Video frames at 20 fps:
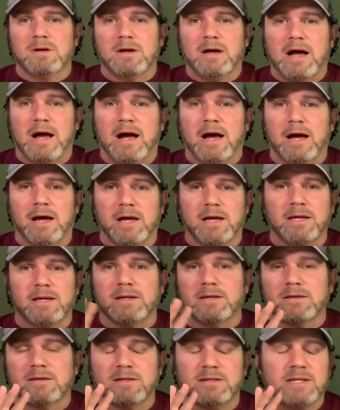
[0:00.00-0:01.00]
I
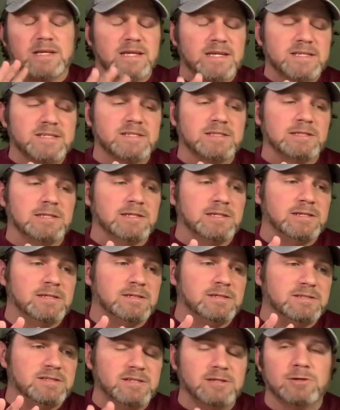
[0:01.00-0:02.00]
can easily
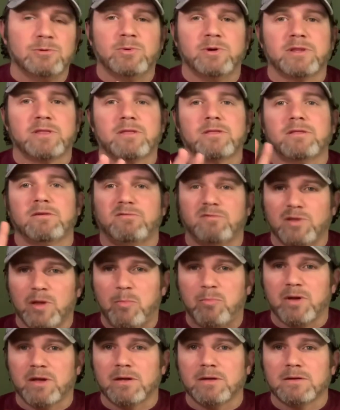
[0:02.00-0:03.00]
deal with the
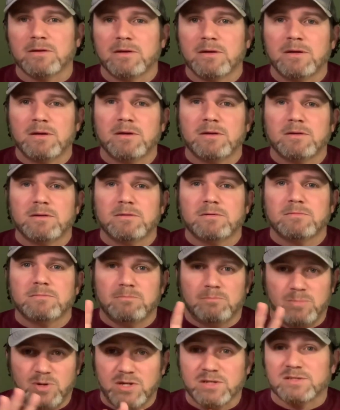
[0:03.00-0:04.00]
flipping
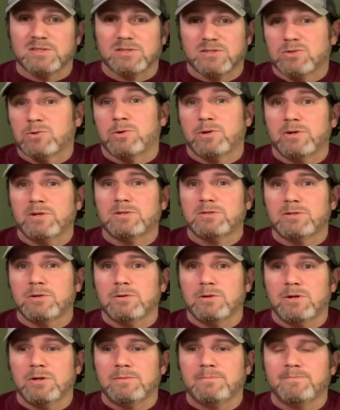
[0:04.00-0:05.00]
because the story is so
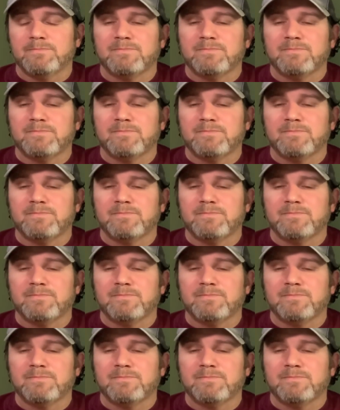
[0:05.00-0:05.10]
good.